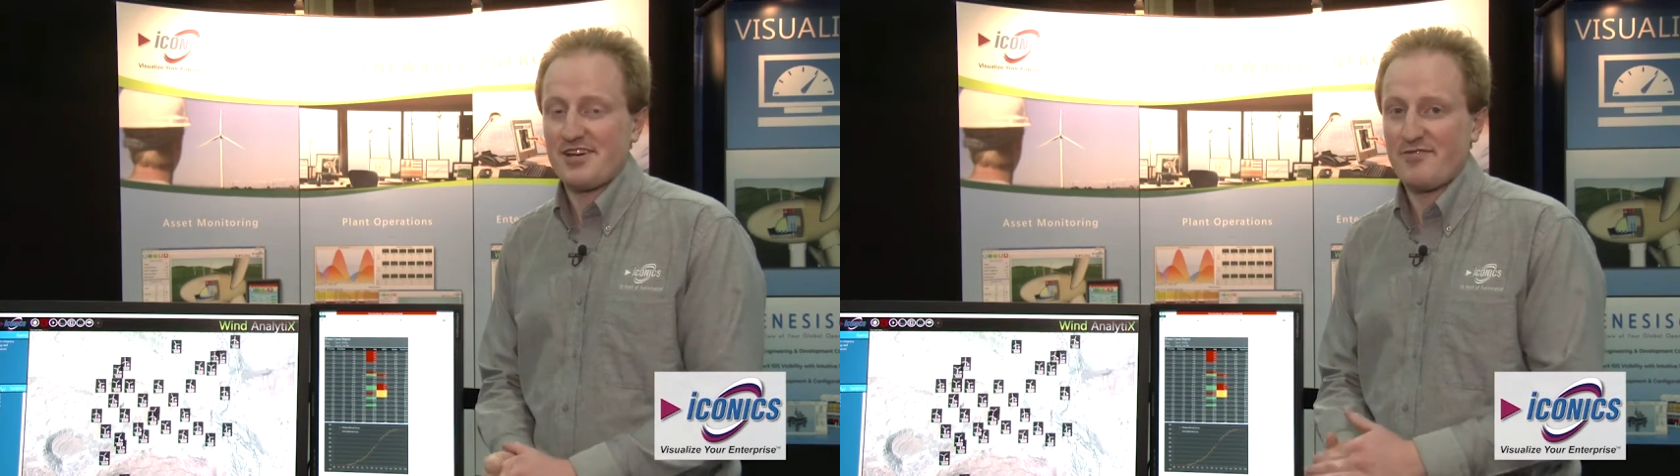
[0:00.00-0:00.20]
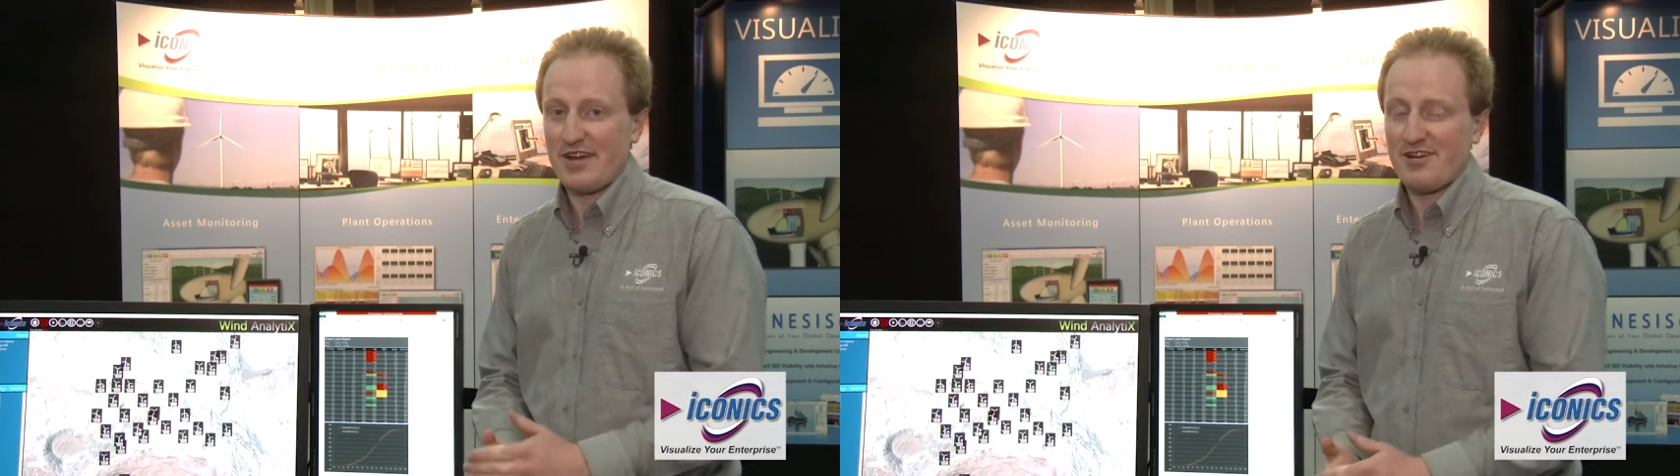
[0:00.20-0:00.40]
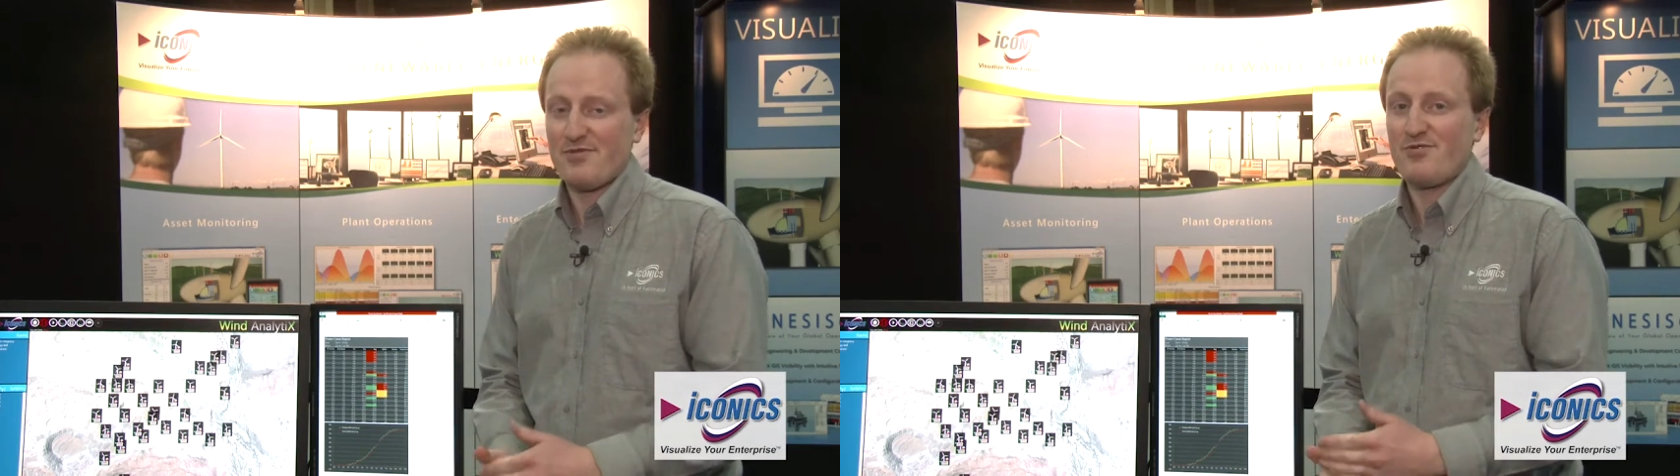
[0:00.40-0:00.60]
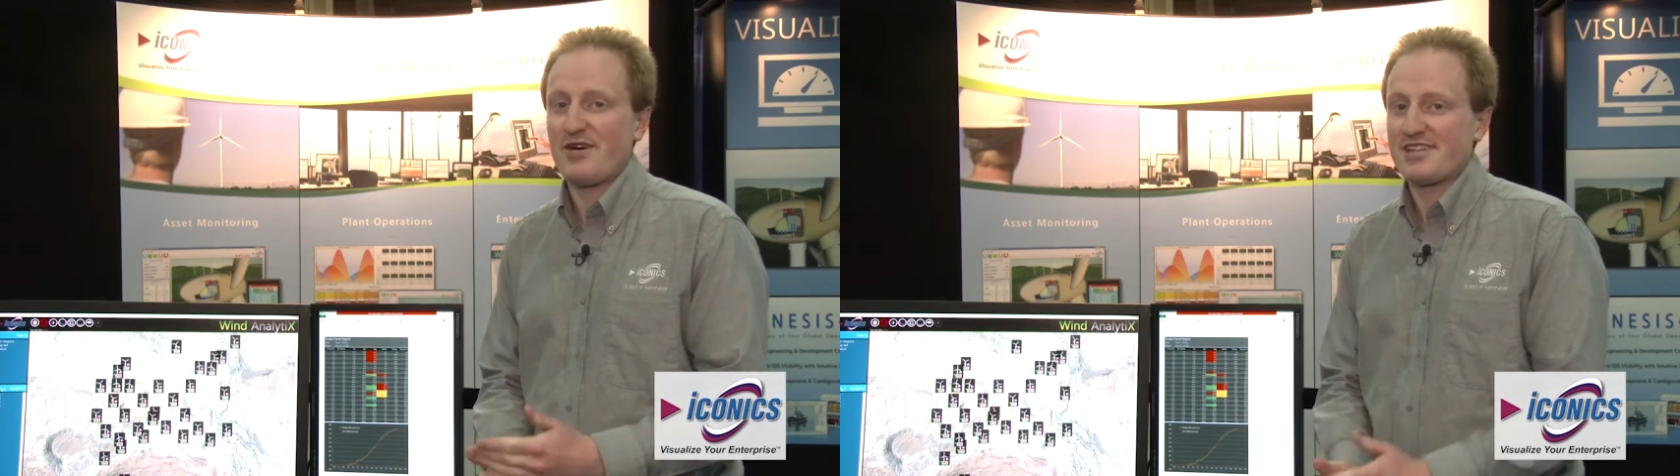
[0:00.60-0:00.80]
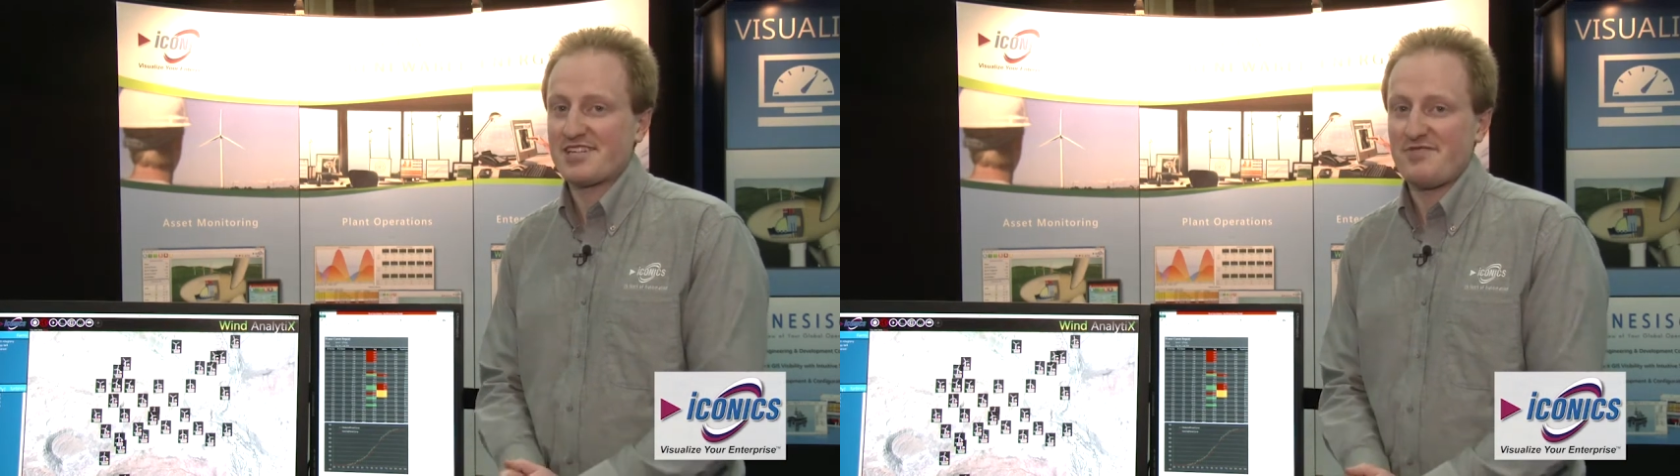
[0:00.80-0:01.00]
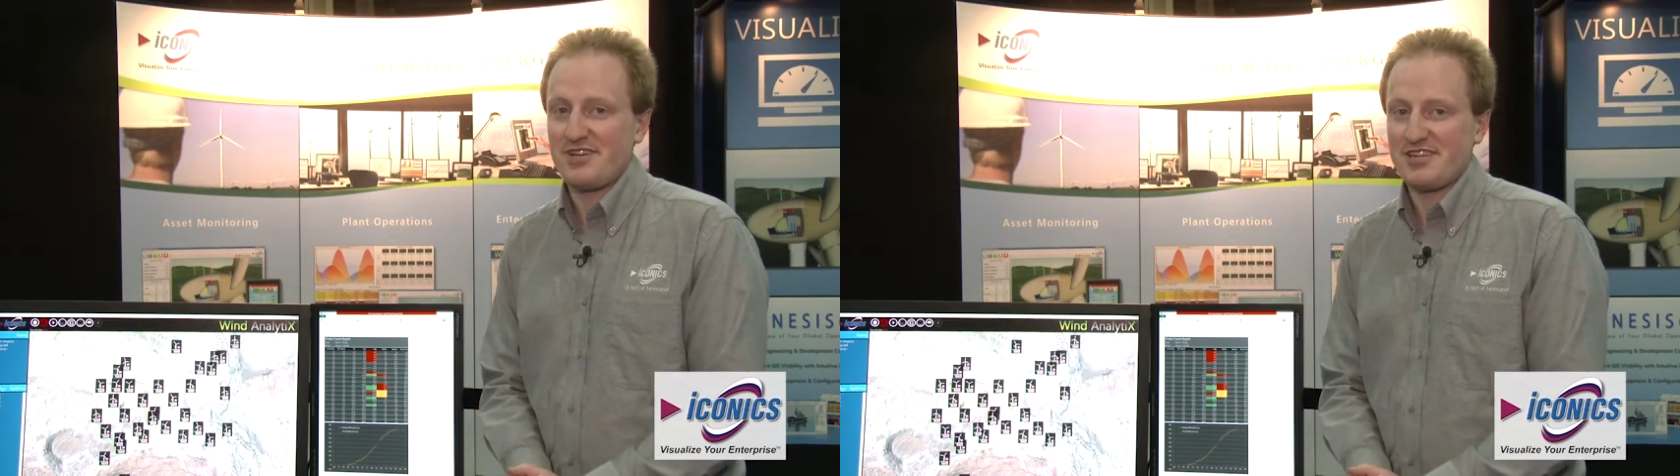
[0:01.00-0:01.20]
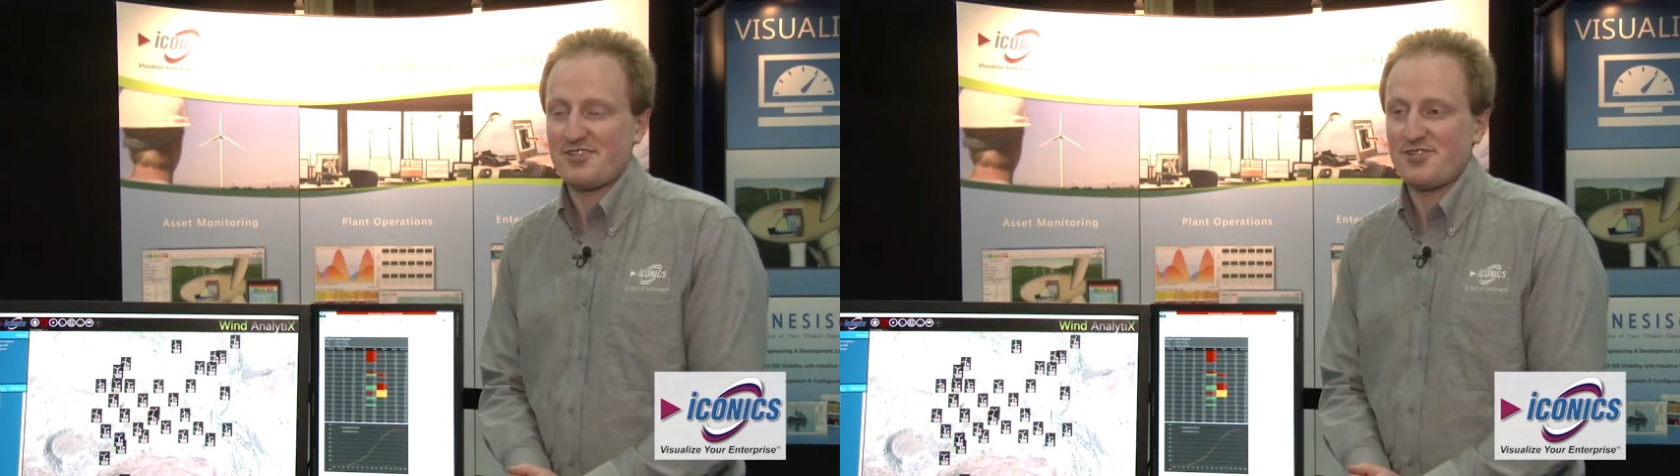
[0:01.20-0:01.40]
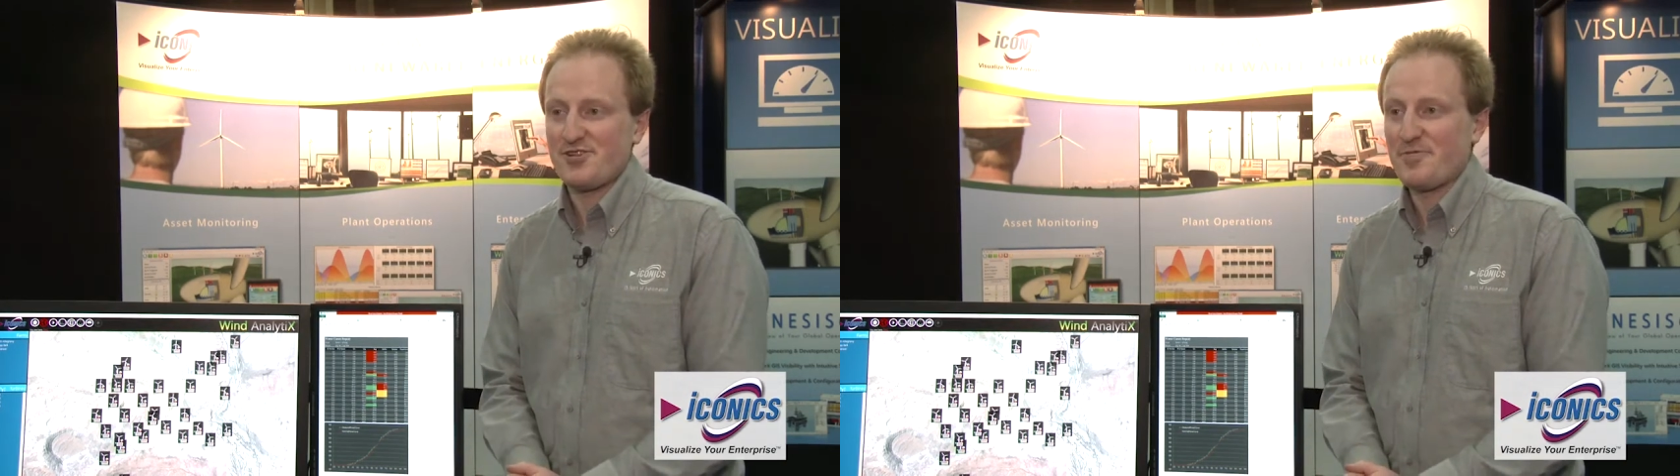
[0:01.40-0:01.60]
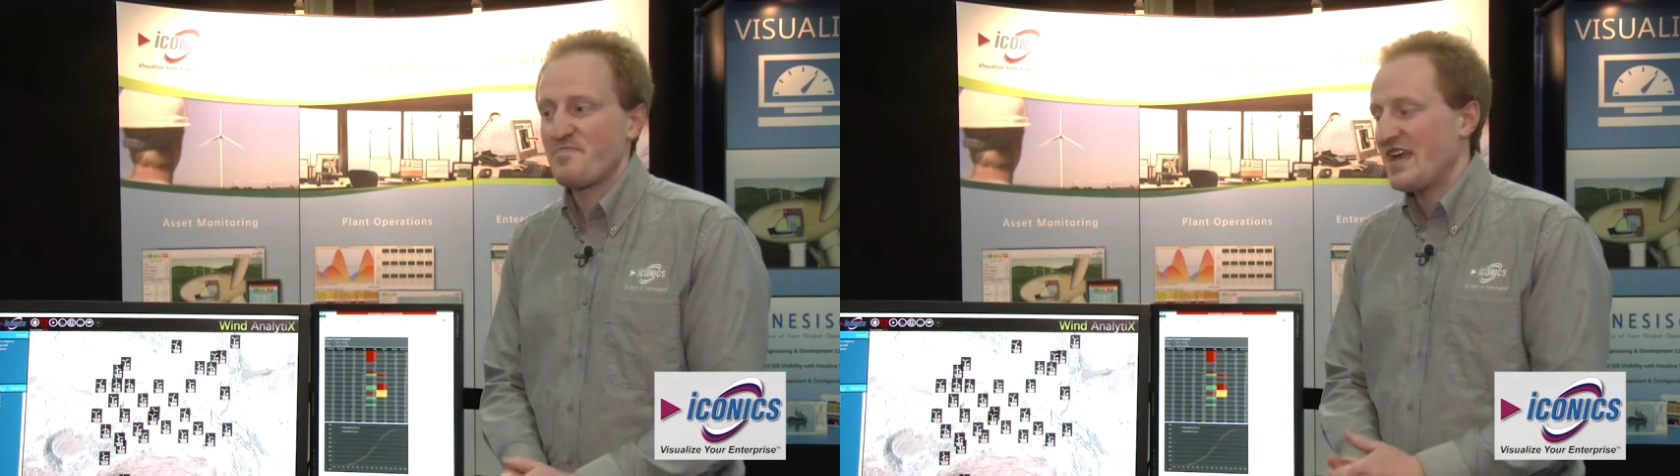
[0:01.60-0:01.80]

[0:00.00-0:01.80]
available, when it's convenient to you.